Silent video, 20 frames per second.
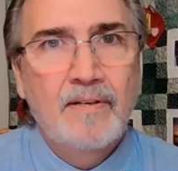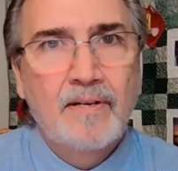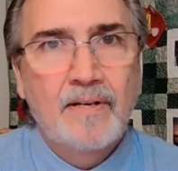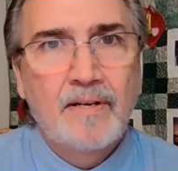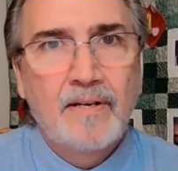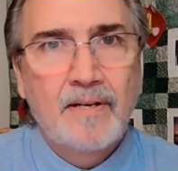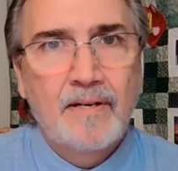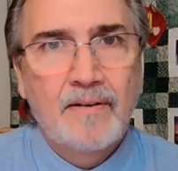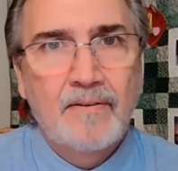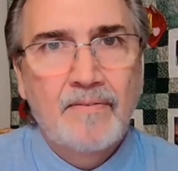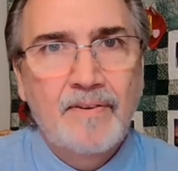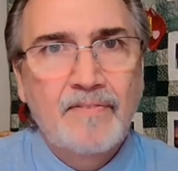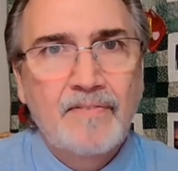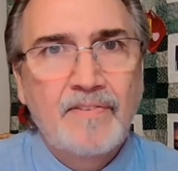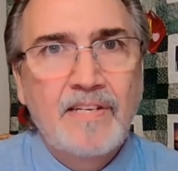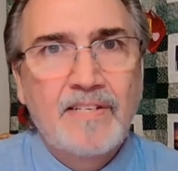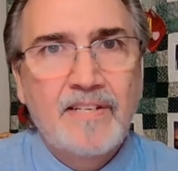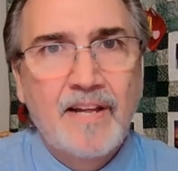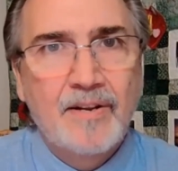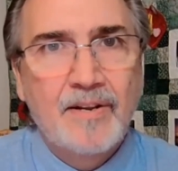uh,
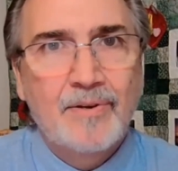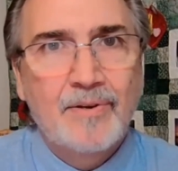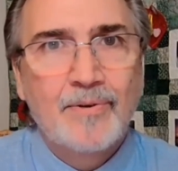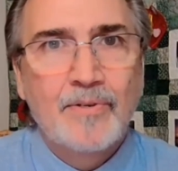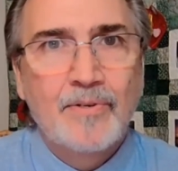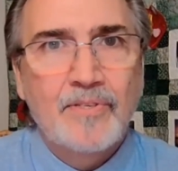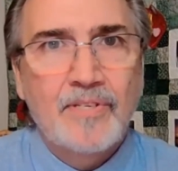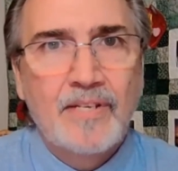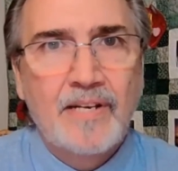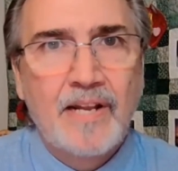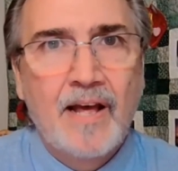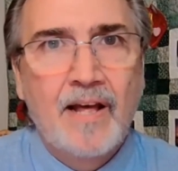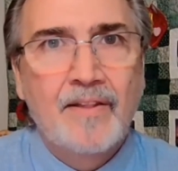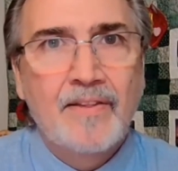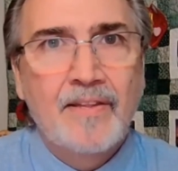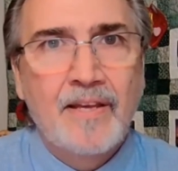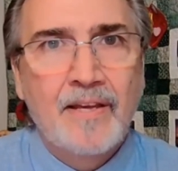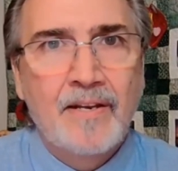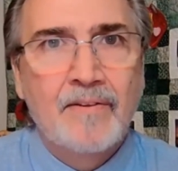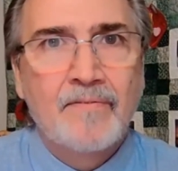50 tentacles and on
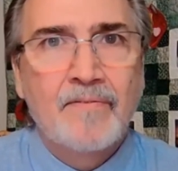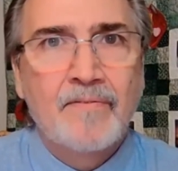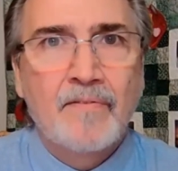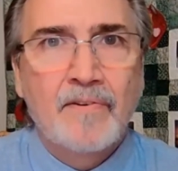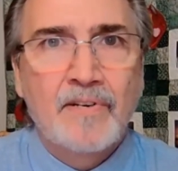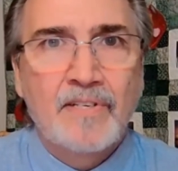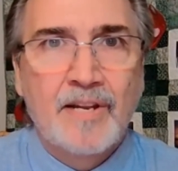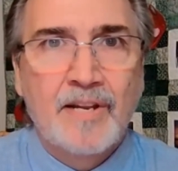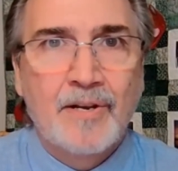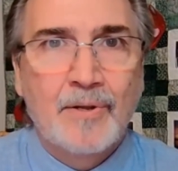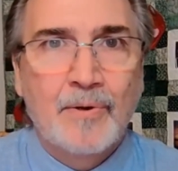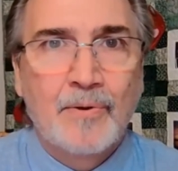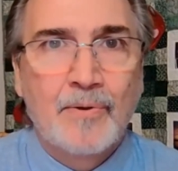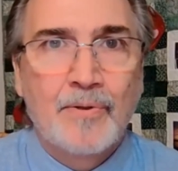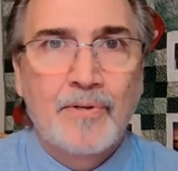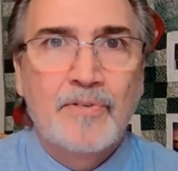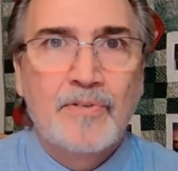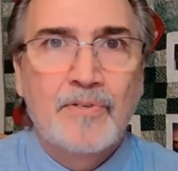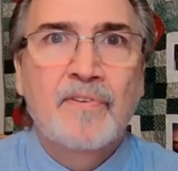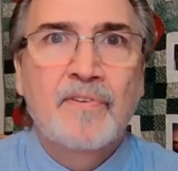the end of every tentacle
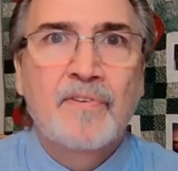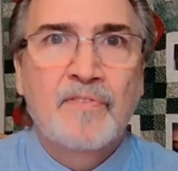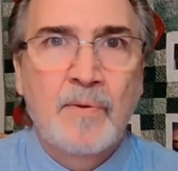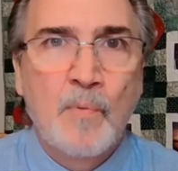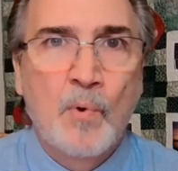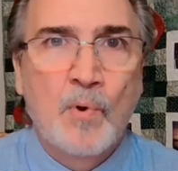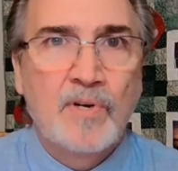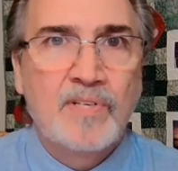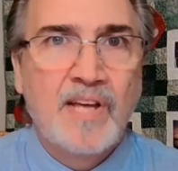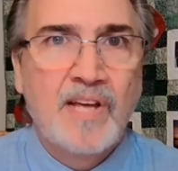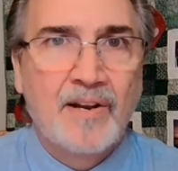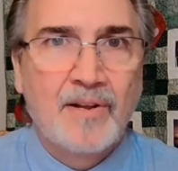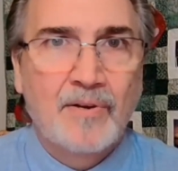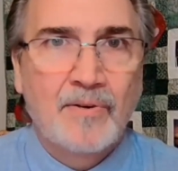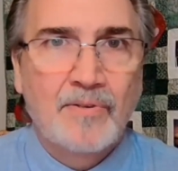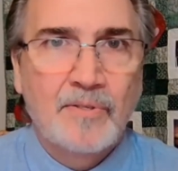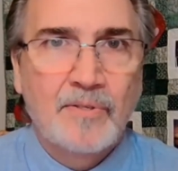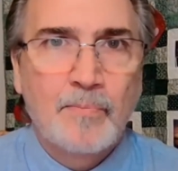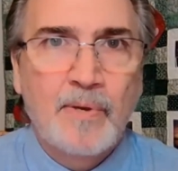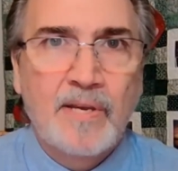there's 50 more
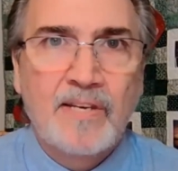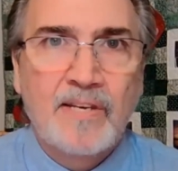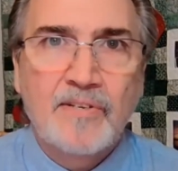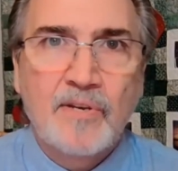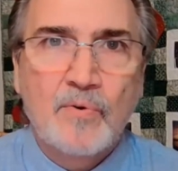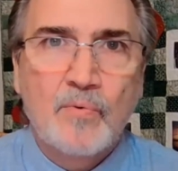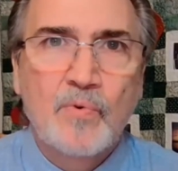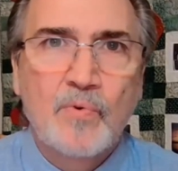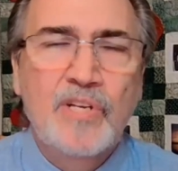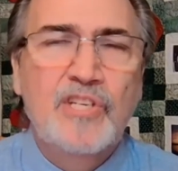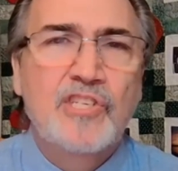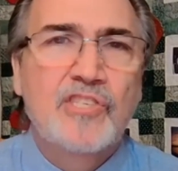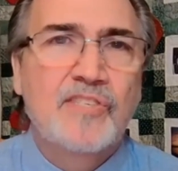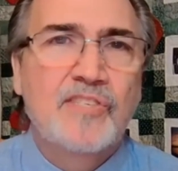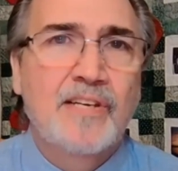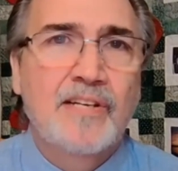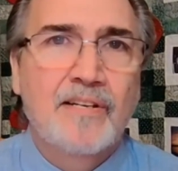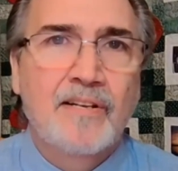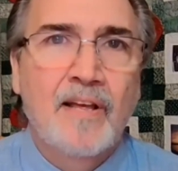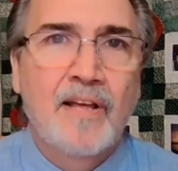tentacles because it reaches
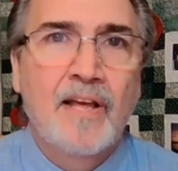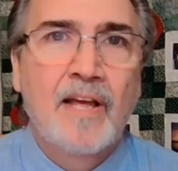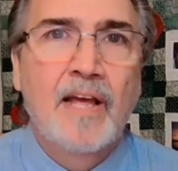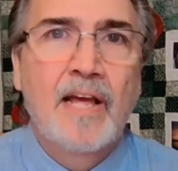in